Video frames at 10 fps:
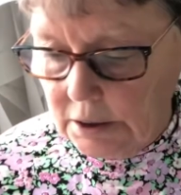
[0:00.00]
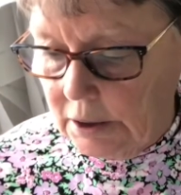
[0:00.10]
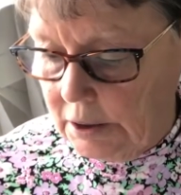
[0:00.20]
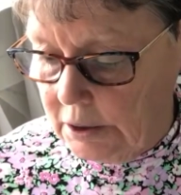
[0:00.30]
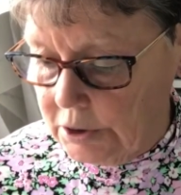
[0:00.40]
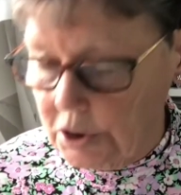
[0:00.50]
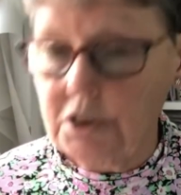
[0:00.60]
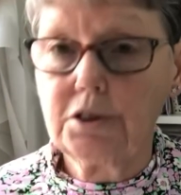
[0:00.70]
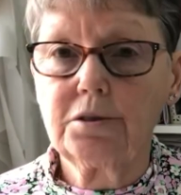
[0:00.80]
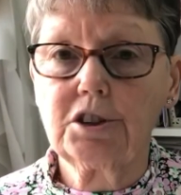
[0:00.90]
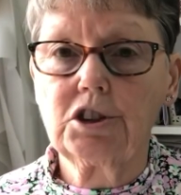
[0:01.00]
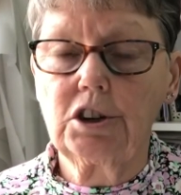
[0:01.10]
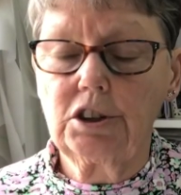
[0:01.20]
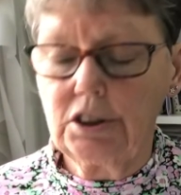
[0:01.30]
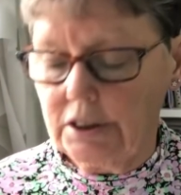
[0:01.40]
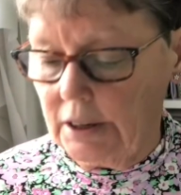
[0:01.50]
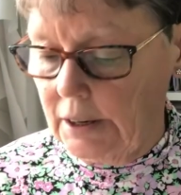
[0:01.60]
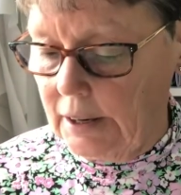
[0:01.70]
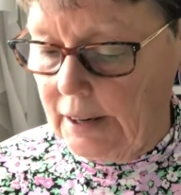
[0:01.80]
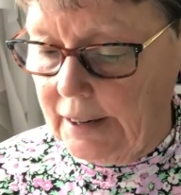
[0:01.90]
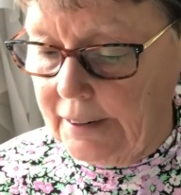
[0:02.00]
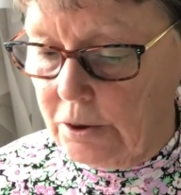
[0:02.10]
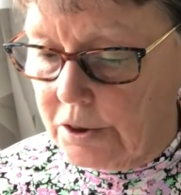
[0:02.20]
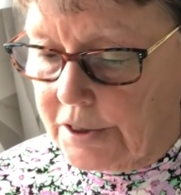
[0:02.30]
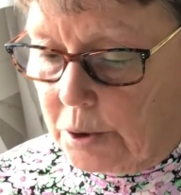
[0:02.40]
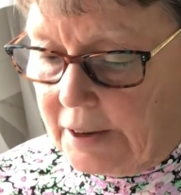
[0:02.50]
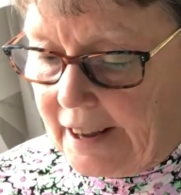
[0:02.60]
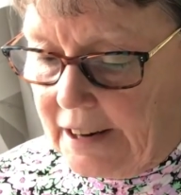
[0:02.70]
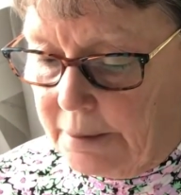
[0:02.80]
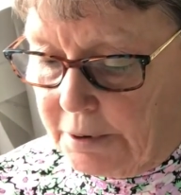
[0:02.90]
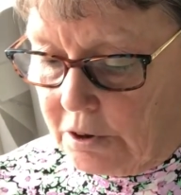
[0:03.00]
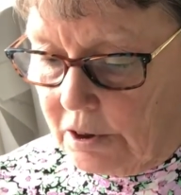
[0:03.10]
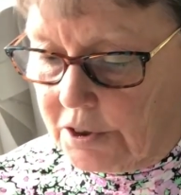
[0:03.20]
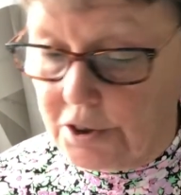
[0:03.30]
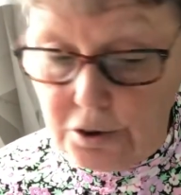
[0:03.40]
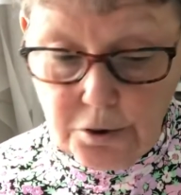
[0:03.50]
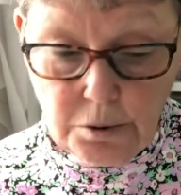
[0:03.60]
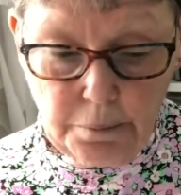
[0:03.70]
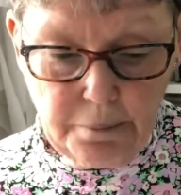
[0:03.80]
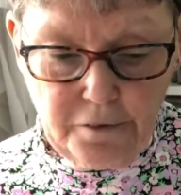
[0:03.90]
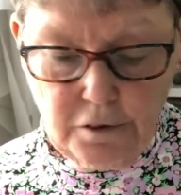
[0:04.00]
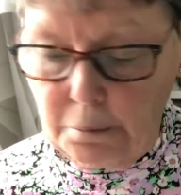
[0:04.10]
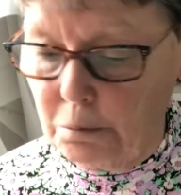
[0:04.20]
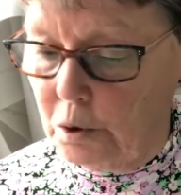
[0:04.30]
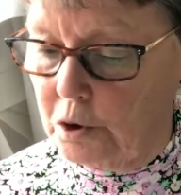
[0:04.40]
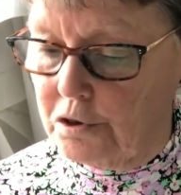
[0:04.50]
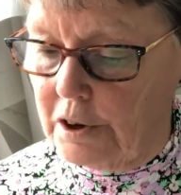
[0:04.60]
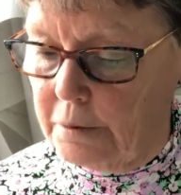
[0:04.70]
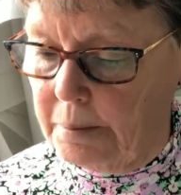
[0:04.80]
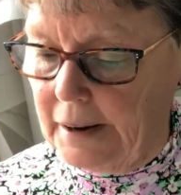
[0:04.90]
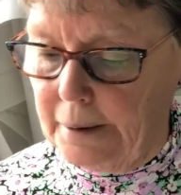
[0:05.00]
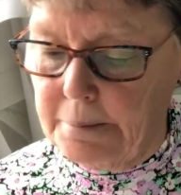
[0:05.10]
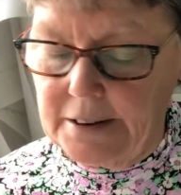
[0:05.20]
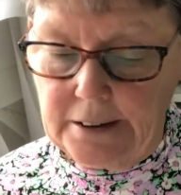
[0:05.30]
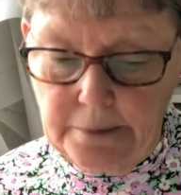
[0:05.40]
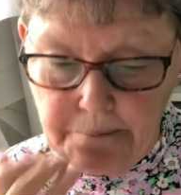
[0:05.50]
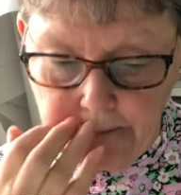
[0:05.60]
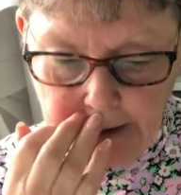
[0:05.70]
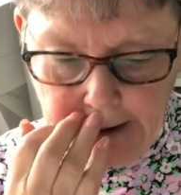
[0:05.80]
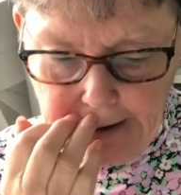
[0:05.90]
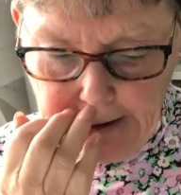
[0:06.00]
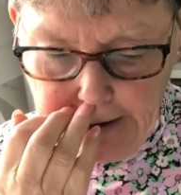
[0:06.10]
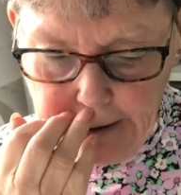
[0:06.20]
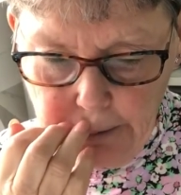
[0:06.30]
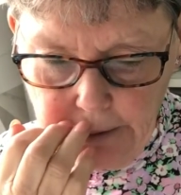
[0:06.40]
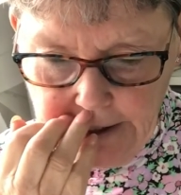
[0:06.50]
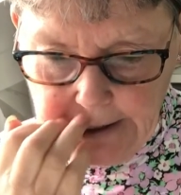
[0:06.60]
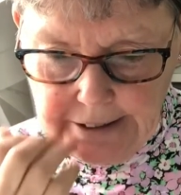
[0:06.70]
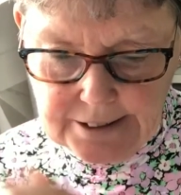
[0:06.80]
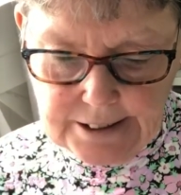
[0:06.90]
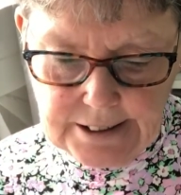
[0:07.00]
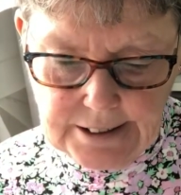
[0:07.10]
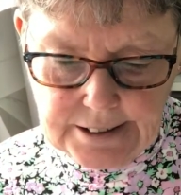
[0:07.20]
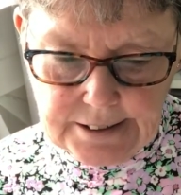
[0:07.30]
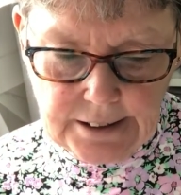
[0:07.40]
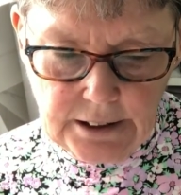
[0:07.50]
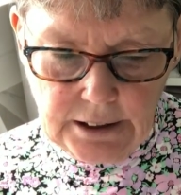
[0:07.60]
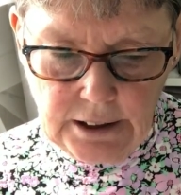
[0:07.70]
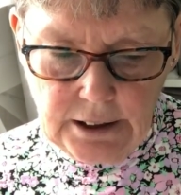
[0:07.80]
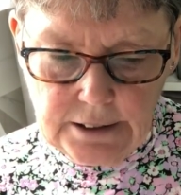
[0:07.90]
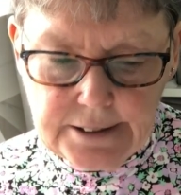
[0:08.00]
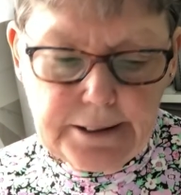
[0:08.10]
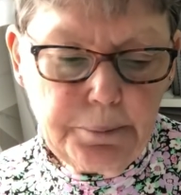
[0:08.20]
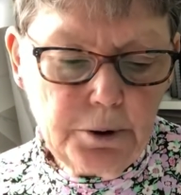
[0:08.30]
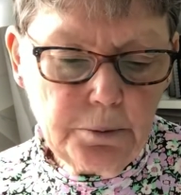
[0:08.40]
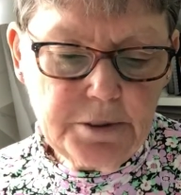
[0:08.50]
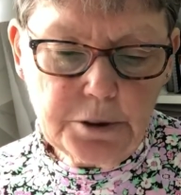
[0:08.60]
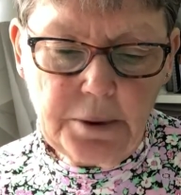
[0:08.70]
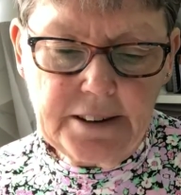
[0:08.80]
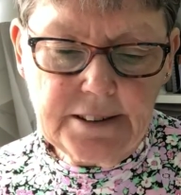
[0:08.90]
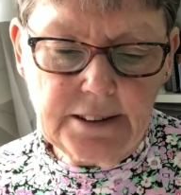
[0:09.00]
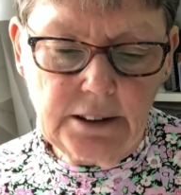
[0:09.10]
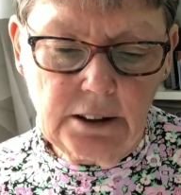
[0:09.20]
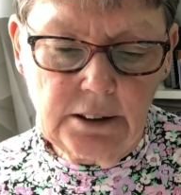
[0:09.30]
to do the shirt, I also came across another one from Wardrobe by Me, which is this zip-up sweater.